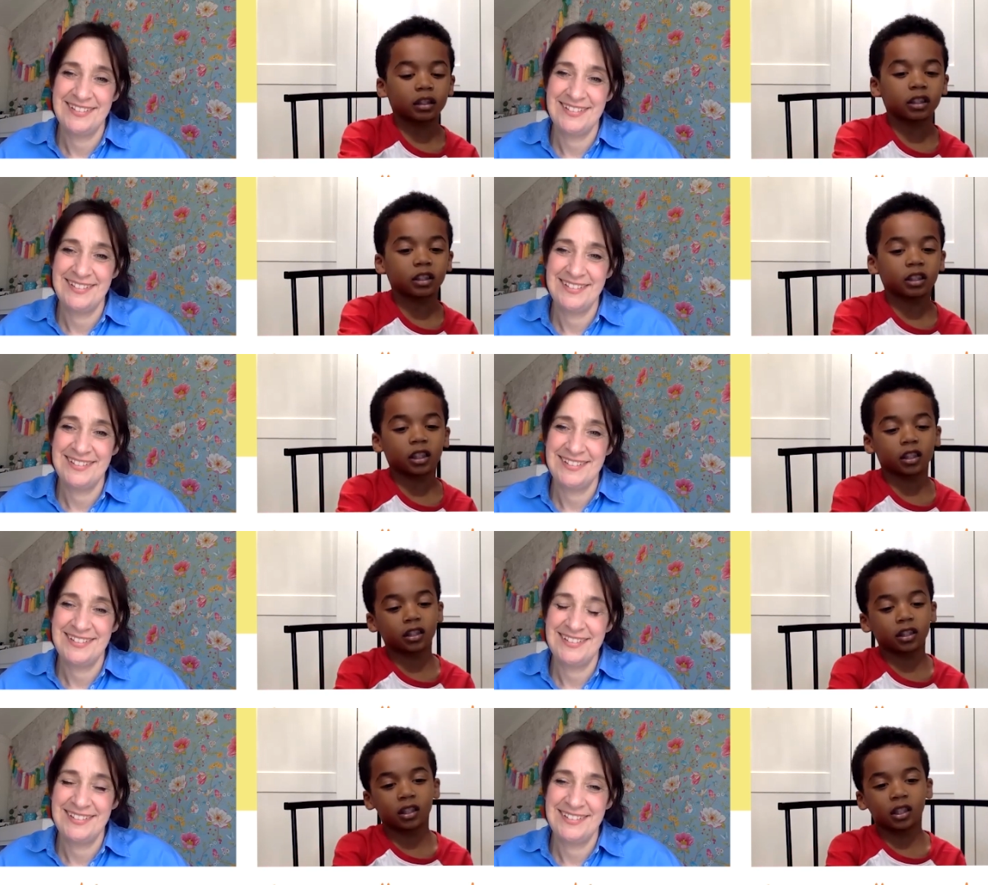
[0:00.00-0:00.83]
Speaker 1: each
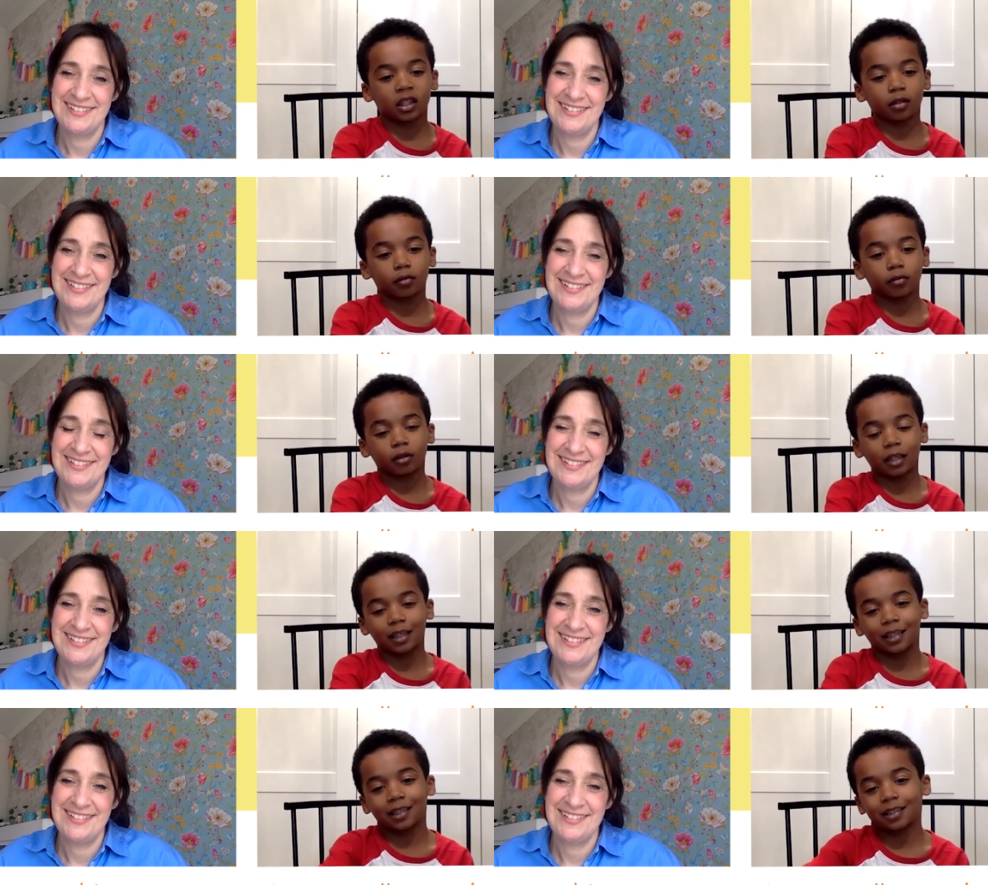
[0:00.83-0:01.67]
other, then
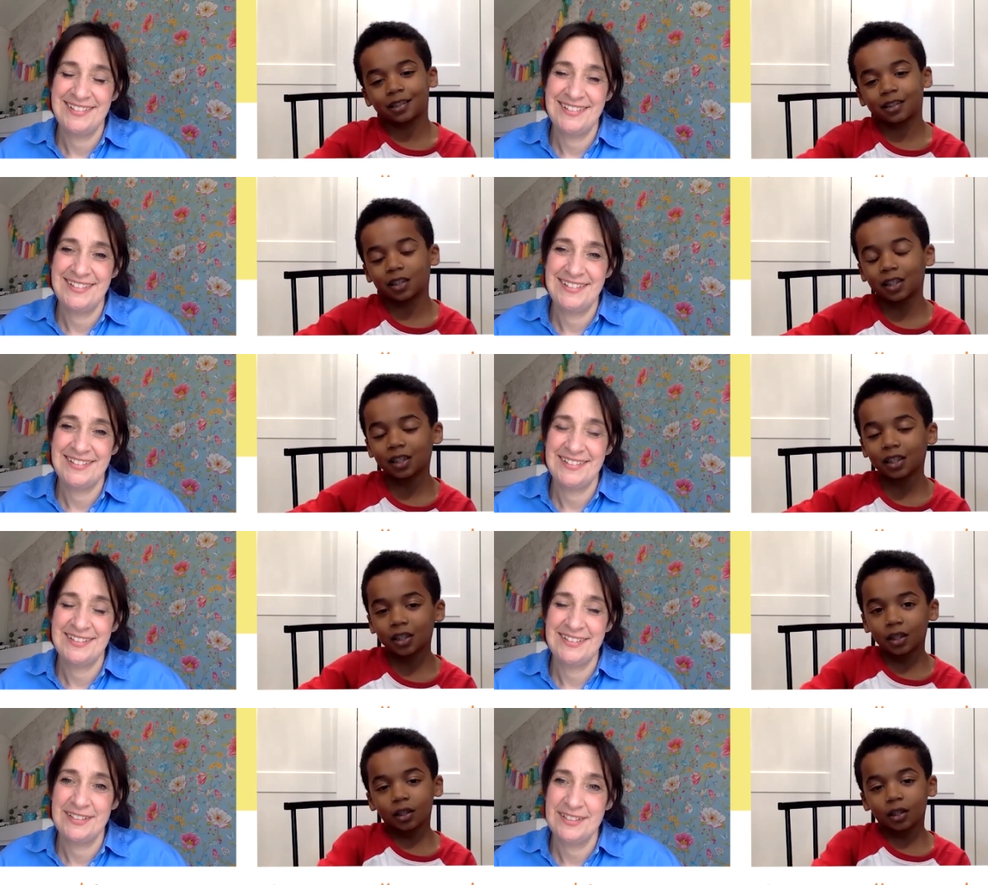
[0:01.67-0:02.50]

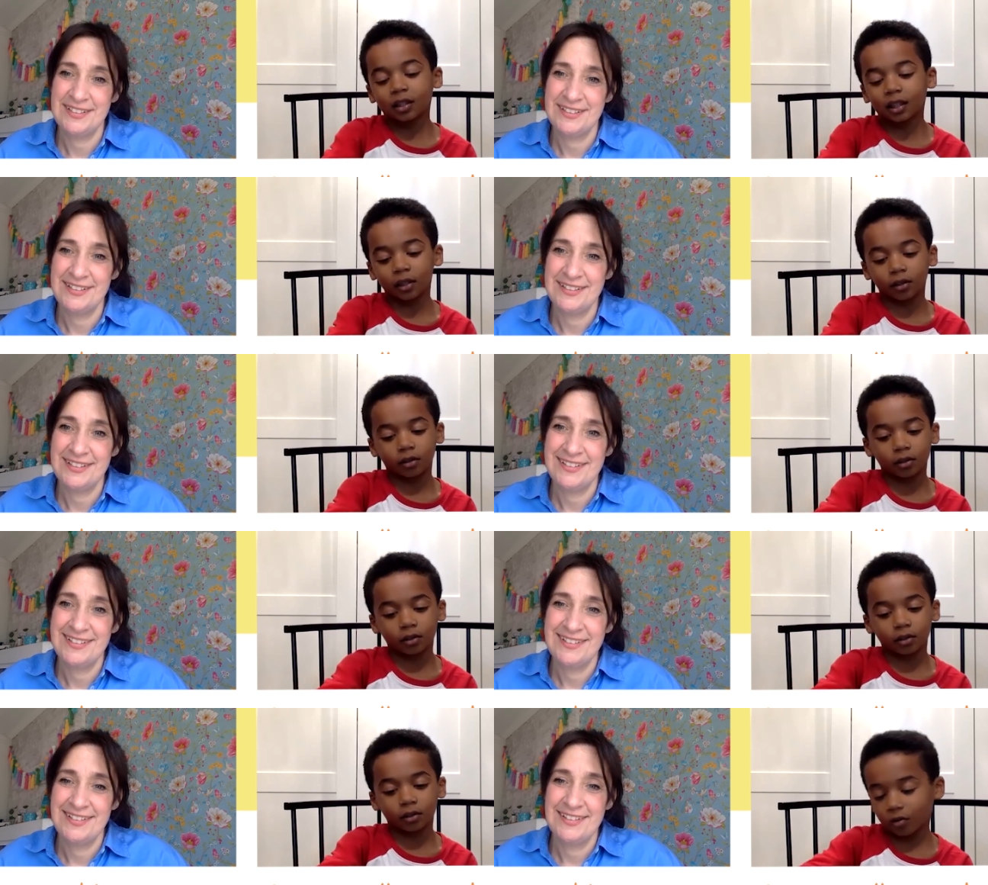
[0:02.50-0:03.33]
like they'll
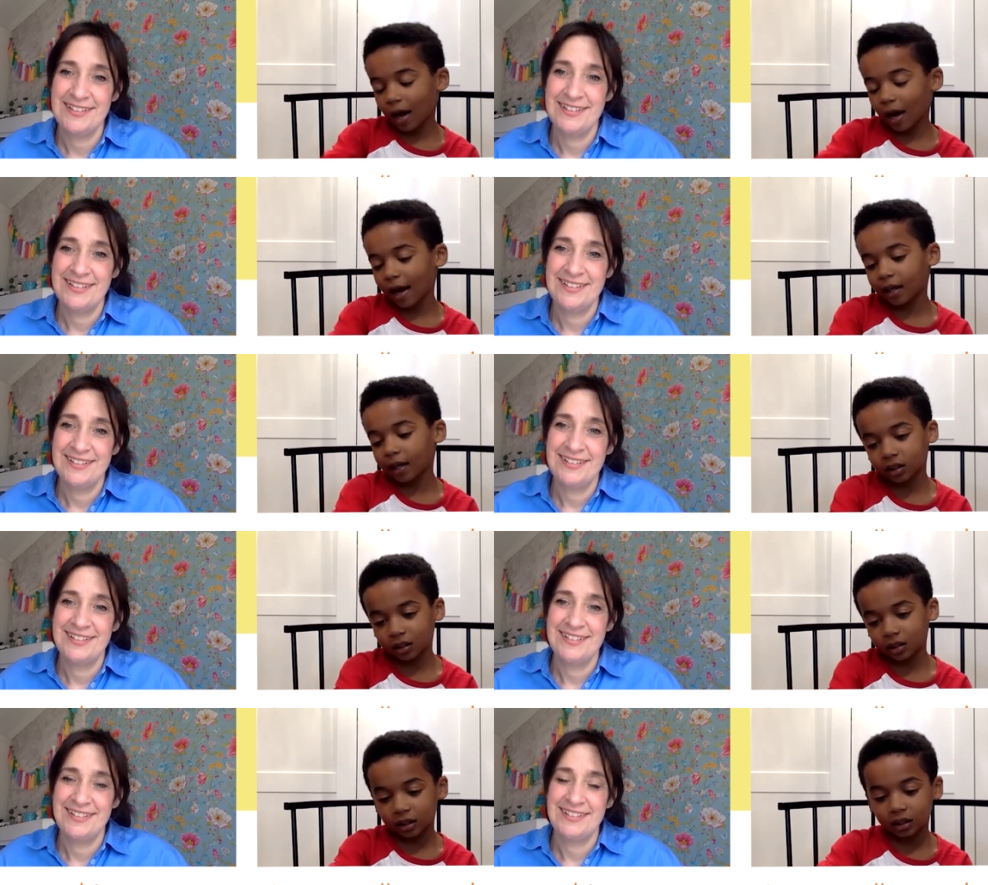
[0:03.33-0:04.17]
crash and
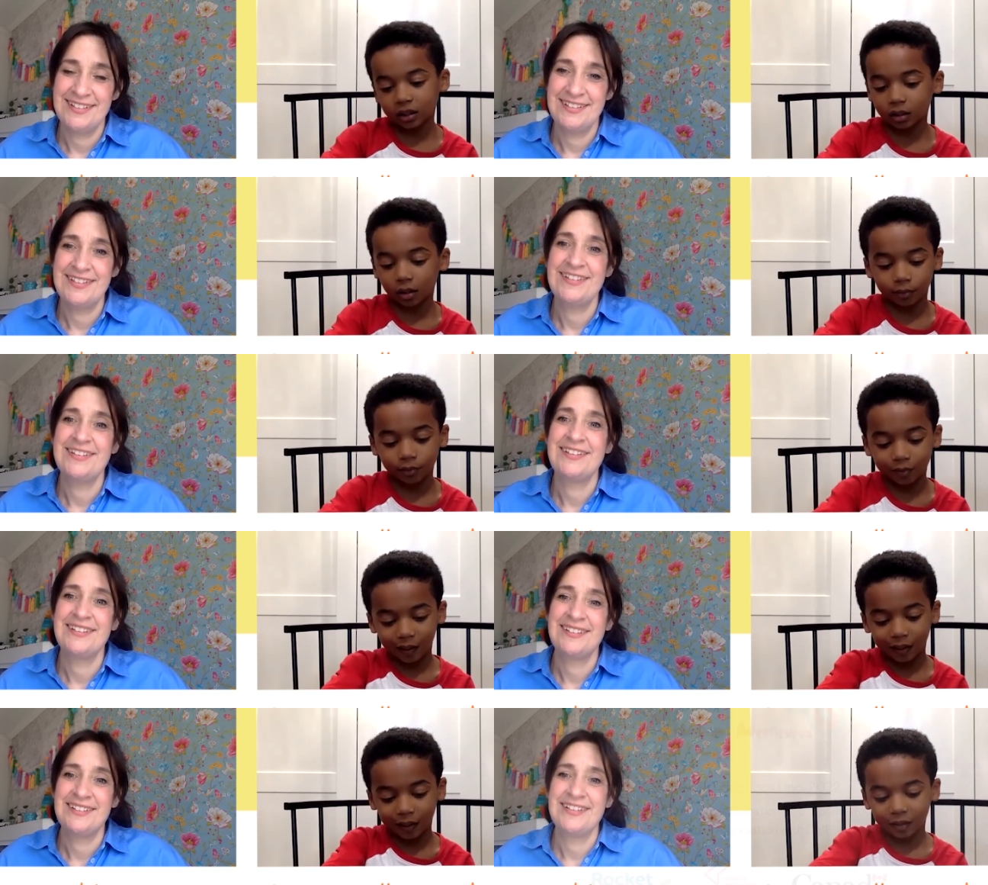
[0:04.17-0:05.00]
stuff
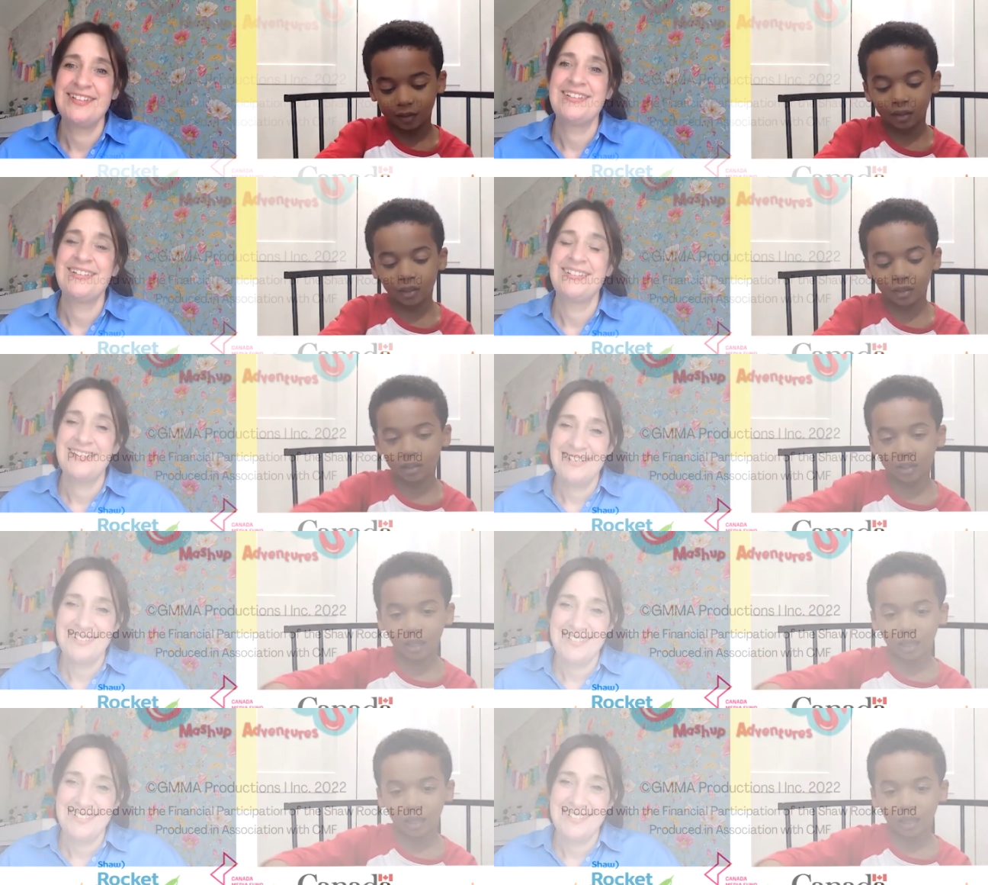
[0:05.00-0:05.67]
like that.